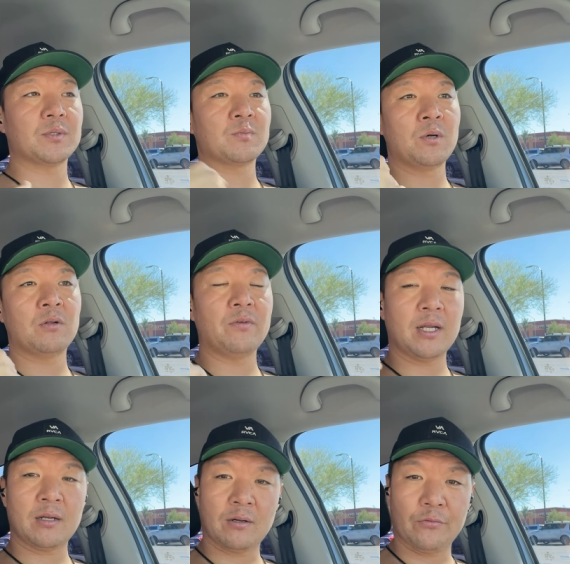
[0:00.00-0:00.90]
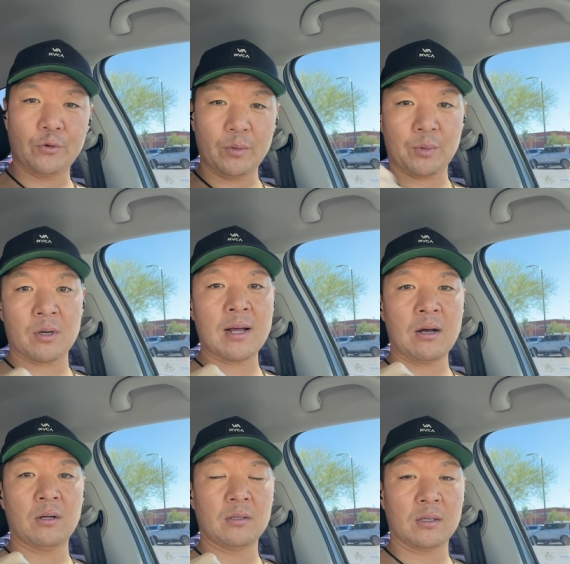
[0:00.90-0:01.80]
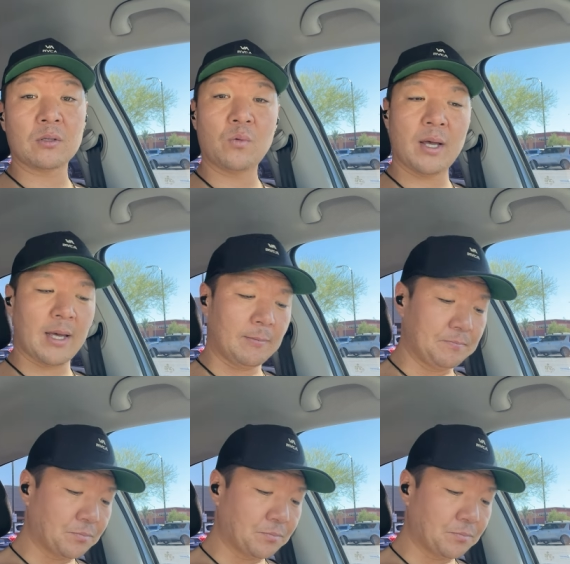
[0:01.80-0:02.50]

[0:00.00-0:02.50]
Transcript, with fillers: us motivated and avoid burnout along the way.